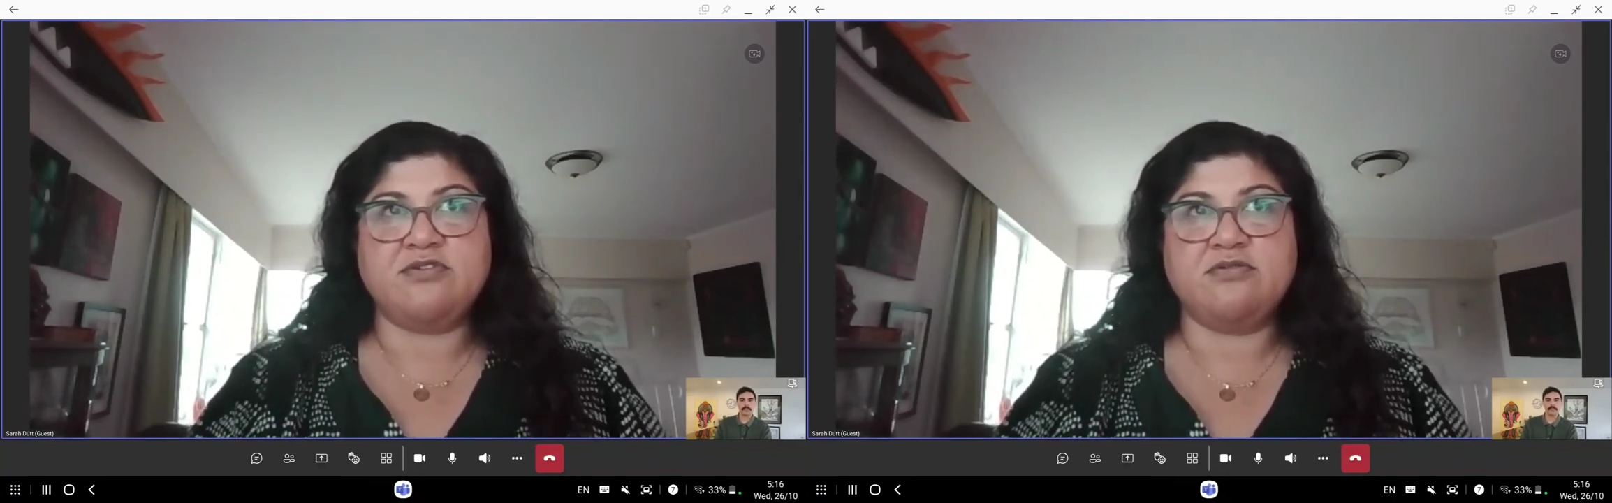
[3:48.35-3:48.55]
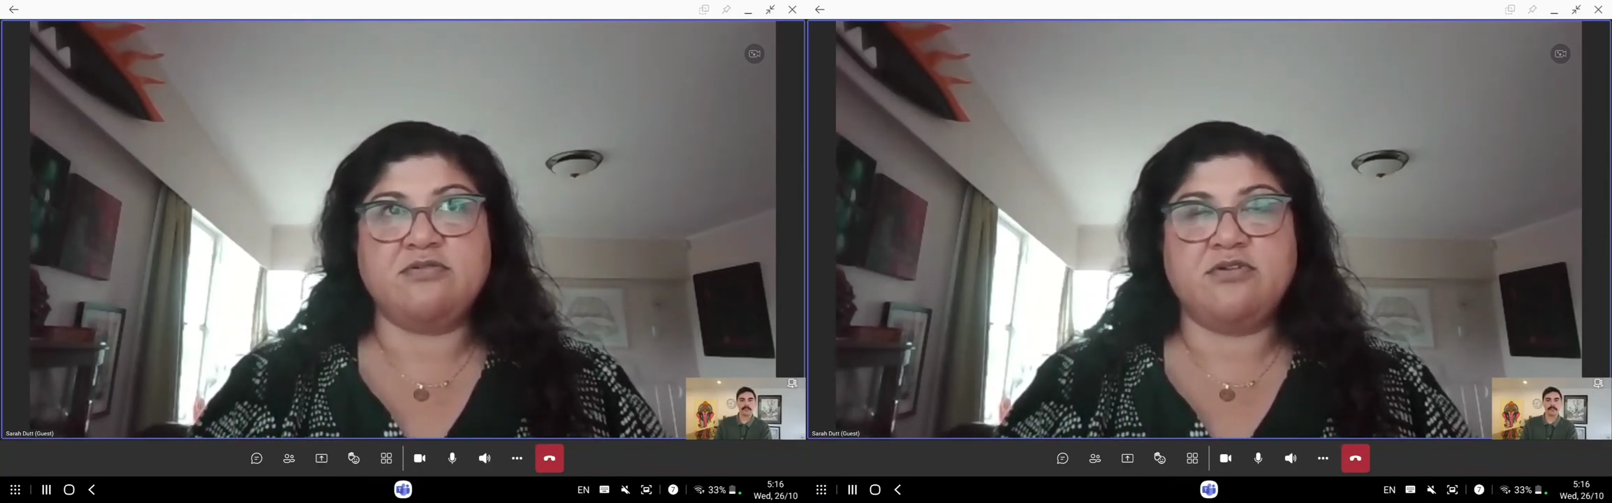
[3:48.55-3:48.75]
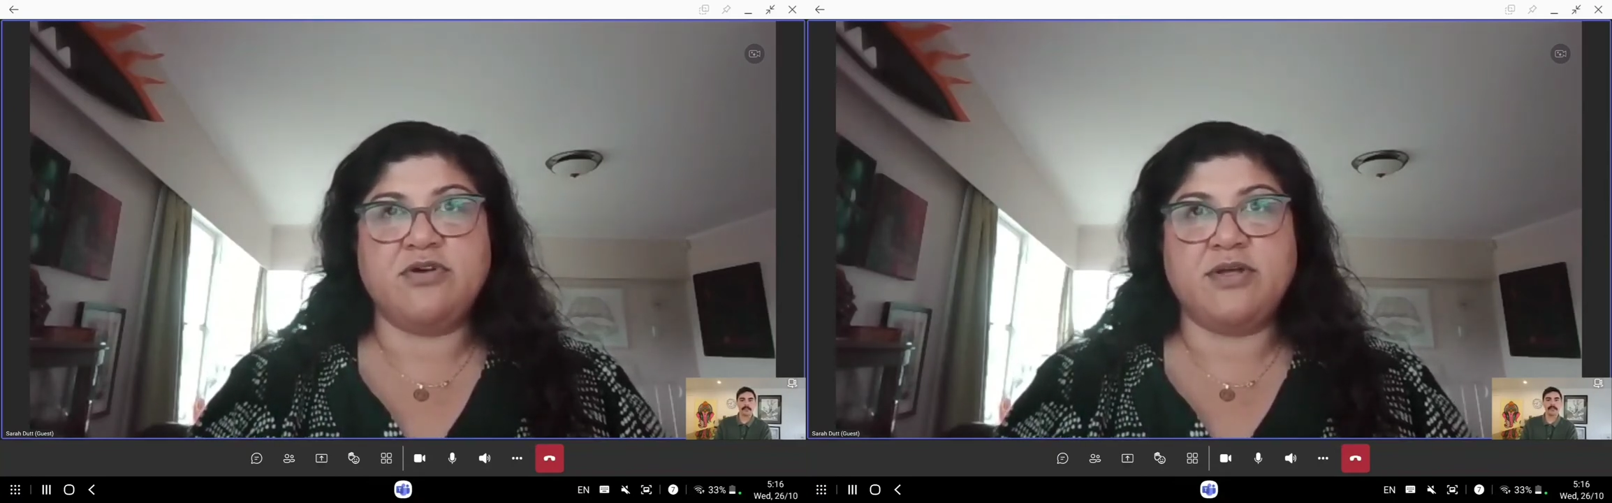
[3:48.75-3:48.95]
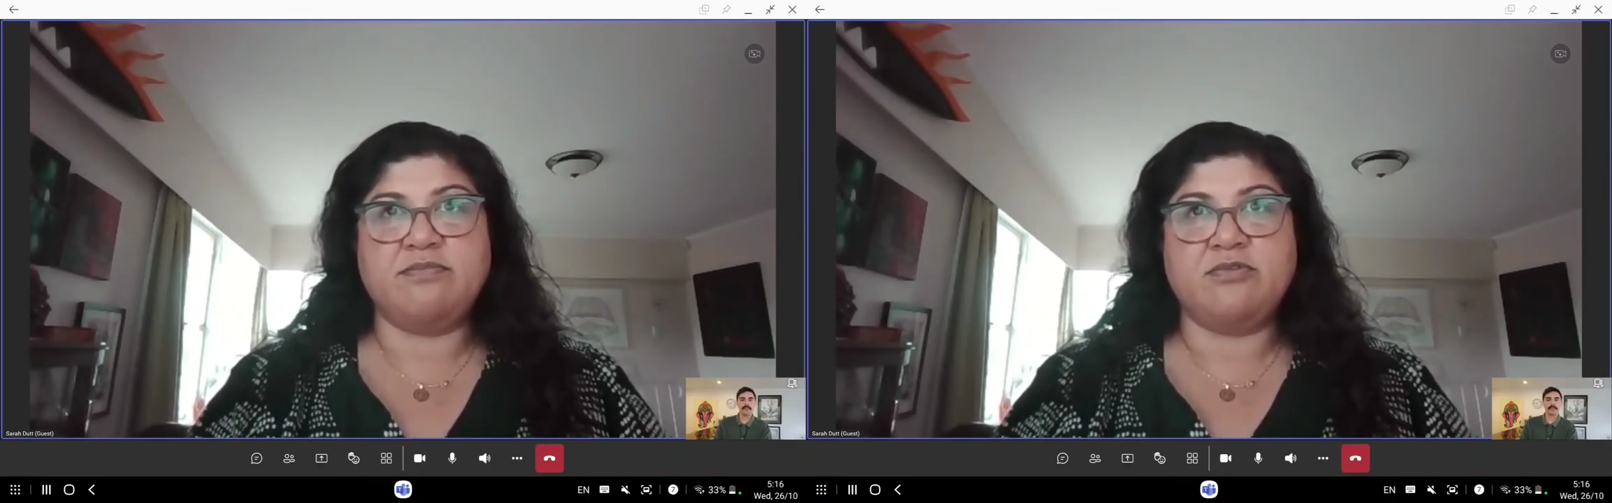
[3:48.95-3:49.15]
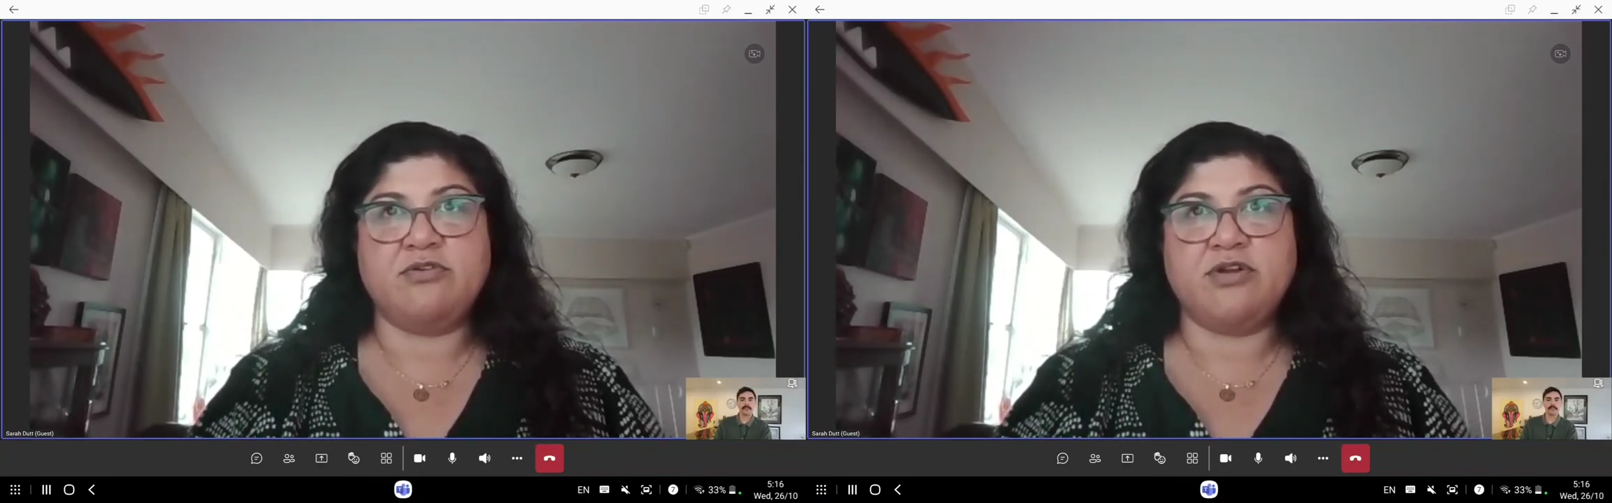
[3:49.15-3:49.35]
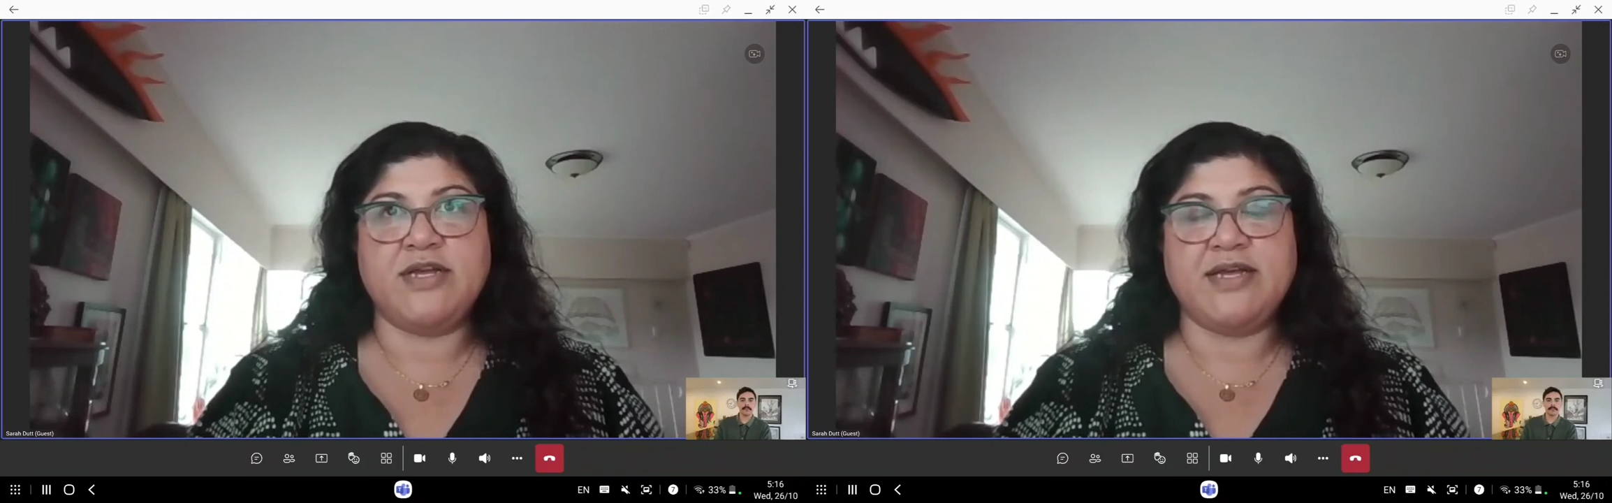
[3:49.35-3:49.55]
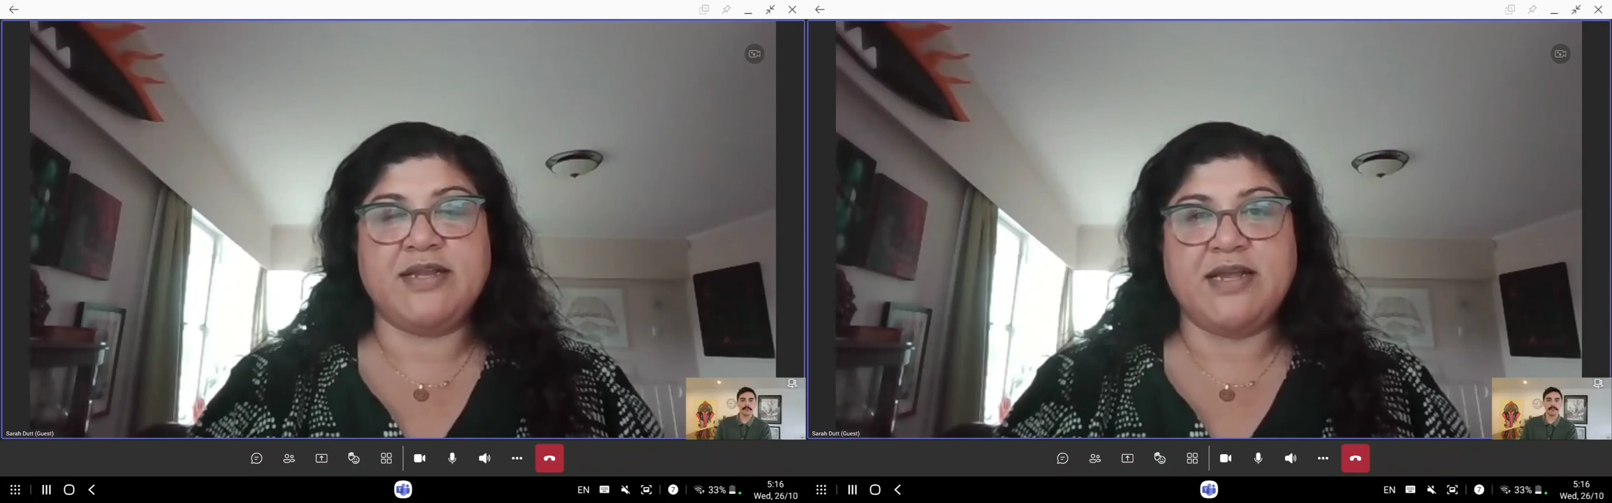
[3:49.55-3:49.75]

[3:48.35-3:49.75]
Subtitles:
So early